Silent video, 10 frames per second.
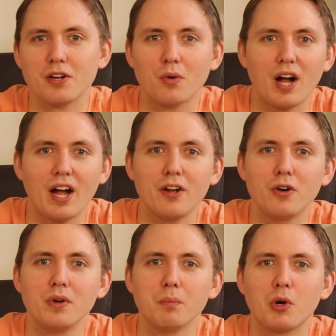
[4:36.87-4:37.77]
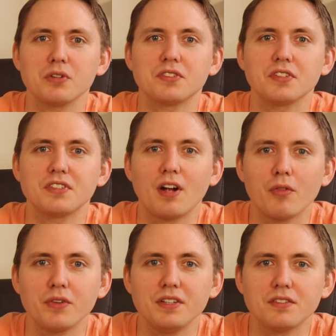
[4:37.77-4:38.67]
Ohio, and parts of the
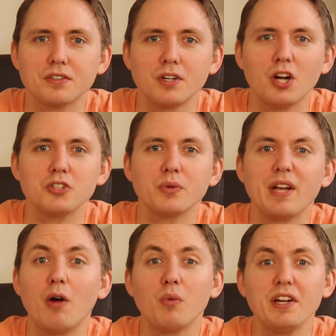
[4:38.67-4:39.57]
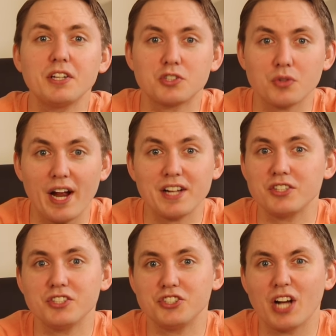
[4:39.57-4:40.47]
Southeast are showing outright
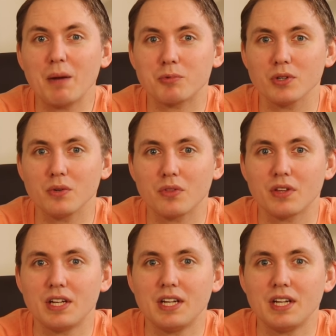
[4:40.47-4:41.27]
contraction in job growth.